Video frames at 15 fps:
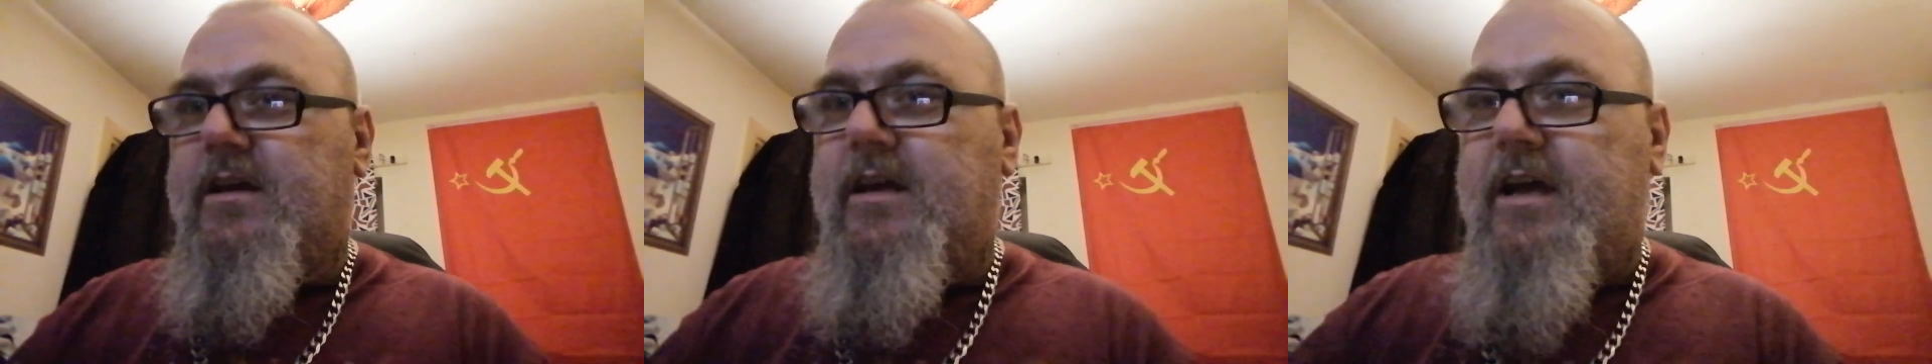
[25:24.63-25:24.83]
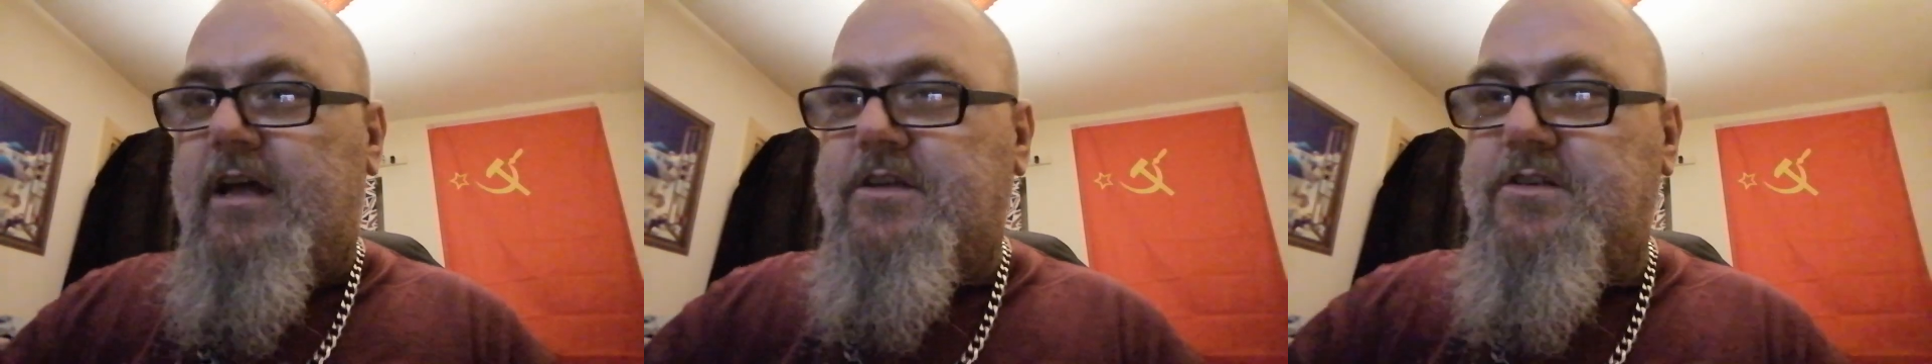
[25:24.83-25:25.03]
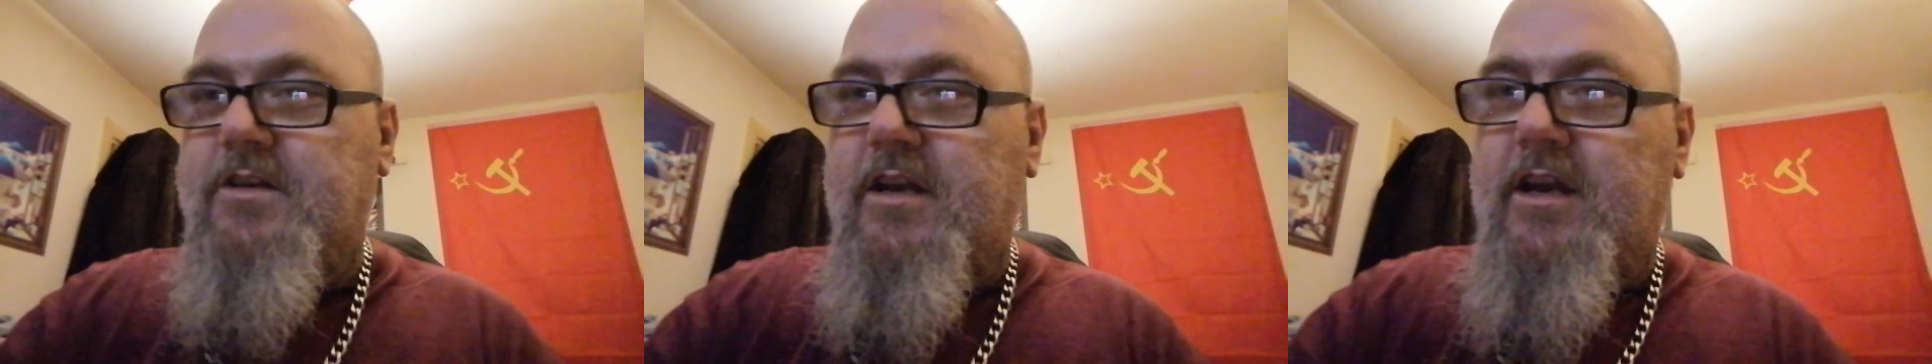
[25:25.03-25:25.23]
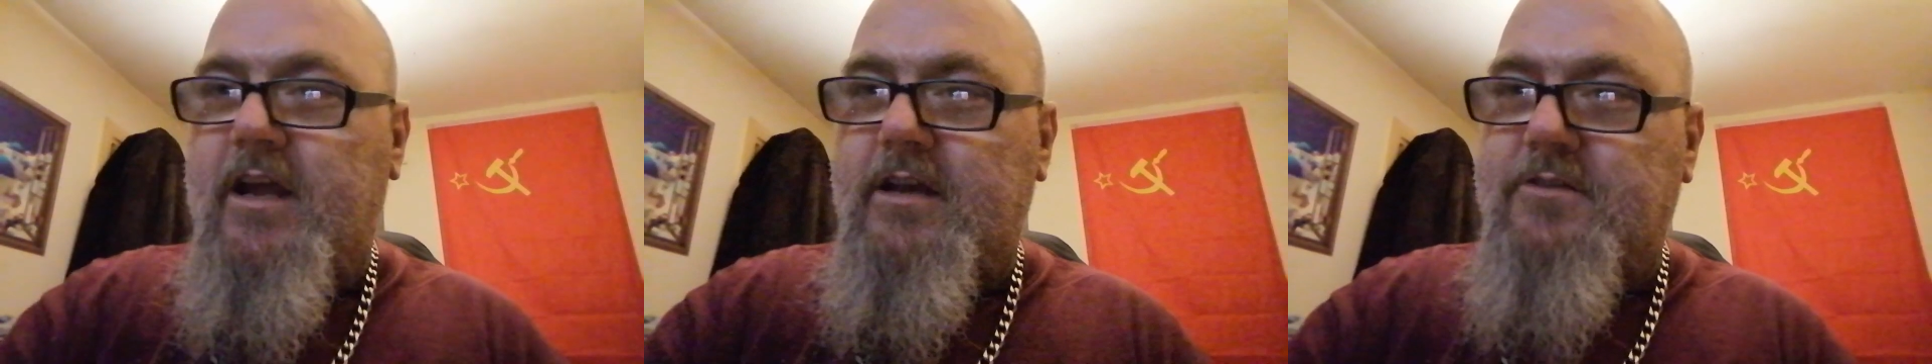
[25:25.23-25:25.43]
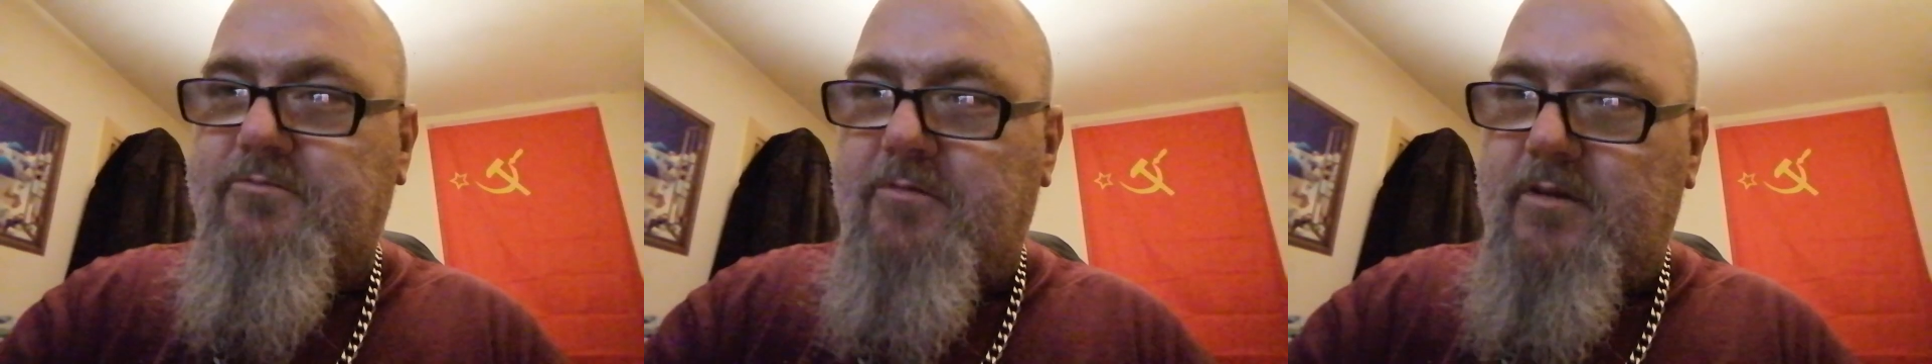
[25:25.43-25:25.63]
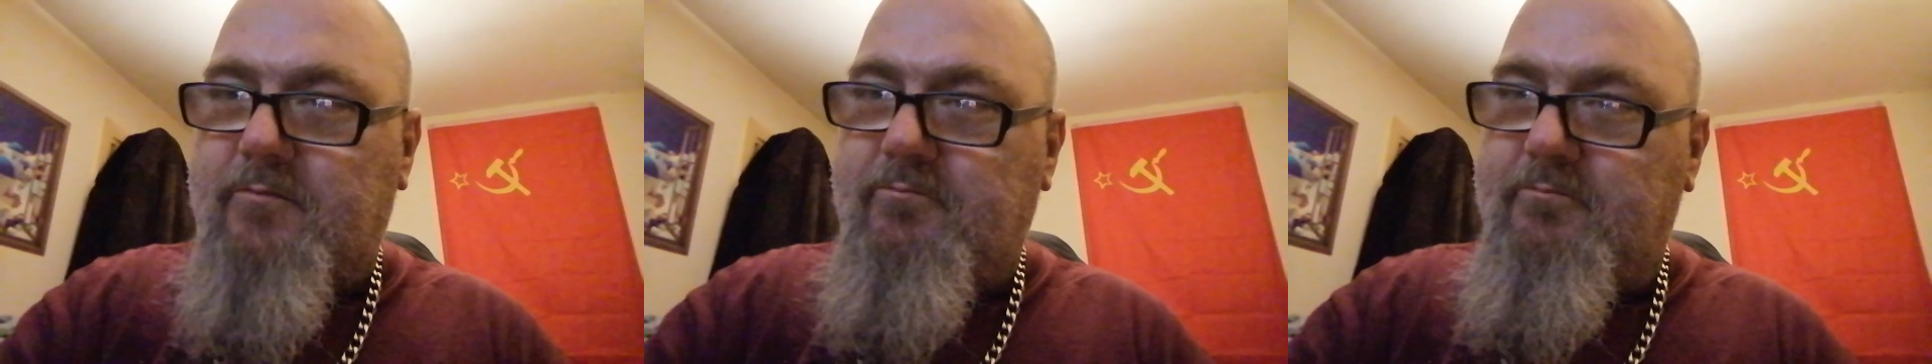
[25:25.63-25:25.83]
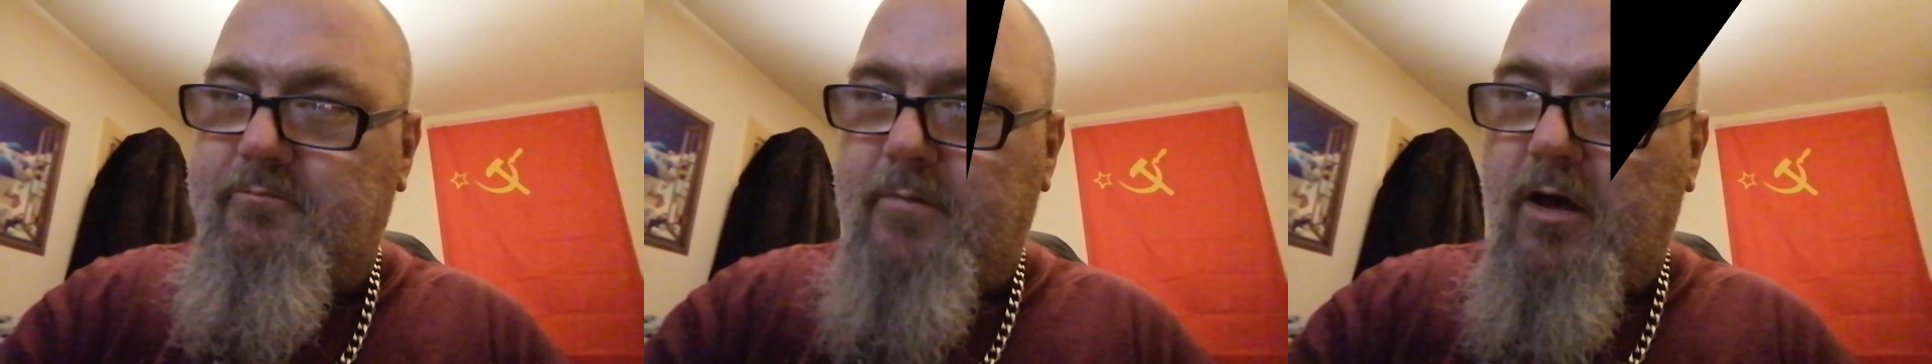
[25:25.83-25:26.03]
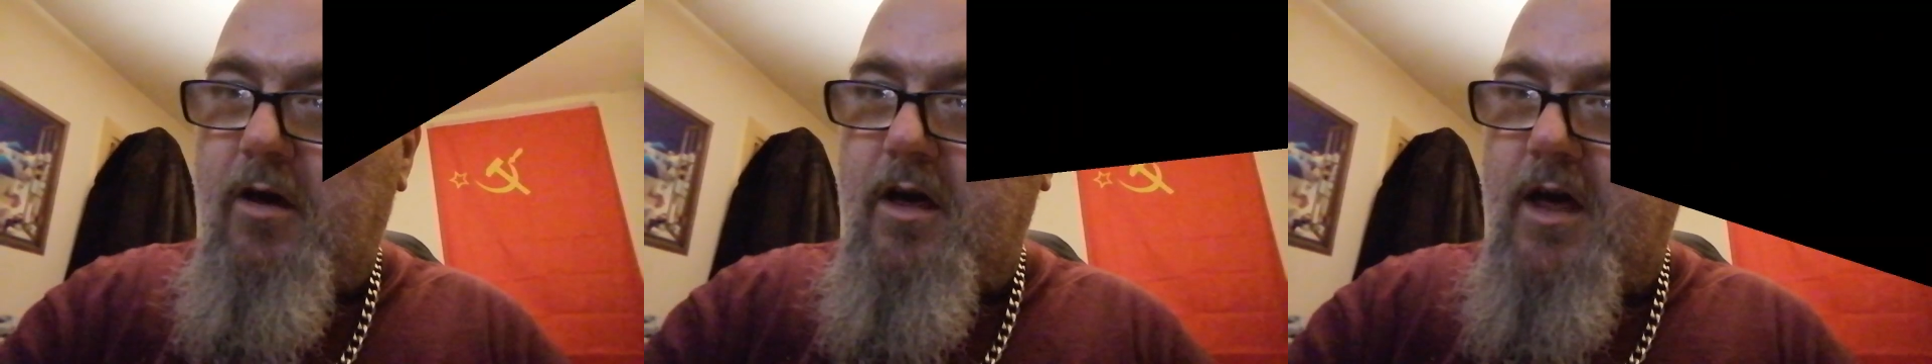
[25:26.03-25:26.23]
Catch you in the next one.
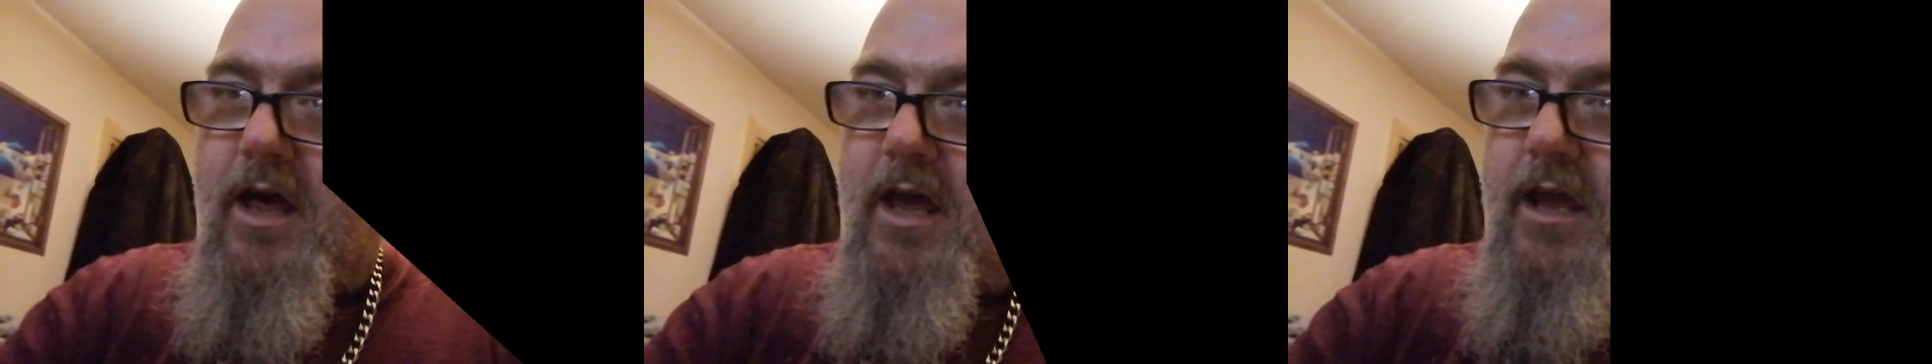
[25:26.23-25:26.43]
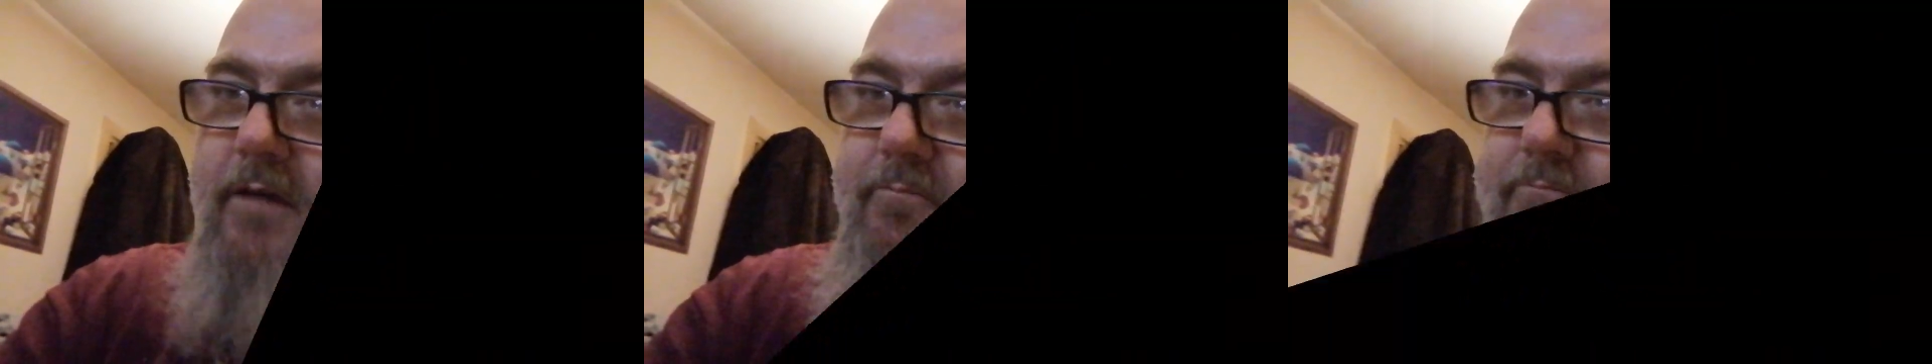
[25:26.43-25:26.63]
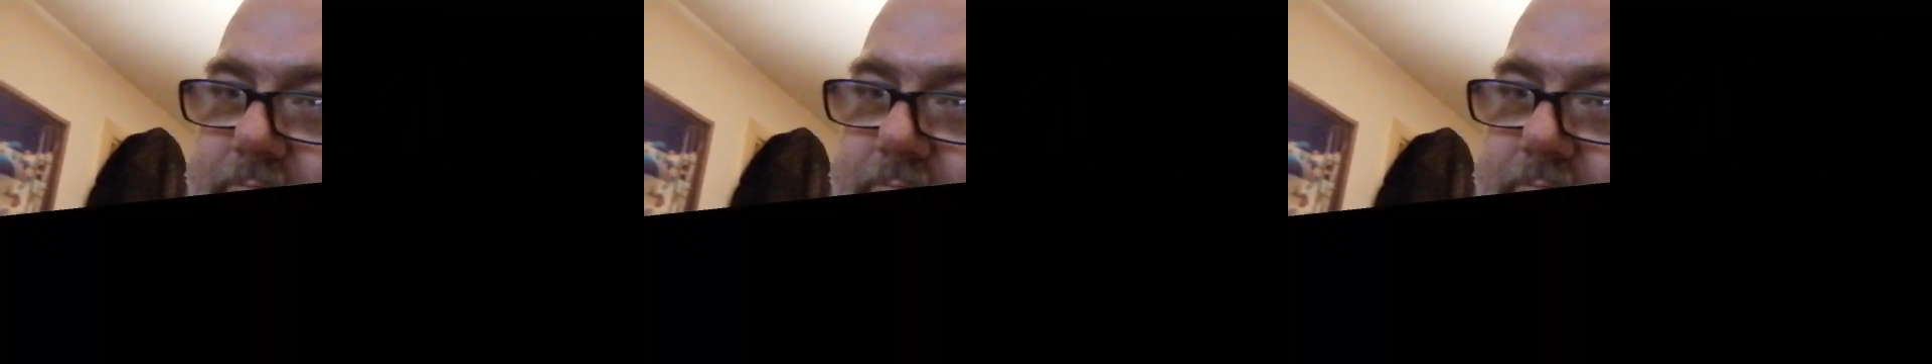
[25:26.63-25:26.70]
Bye.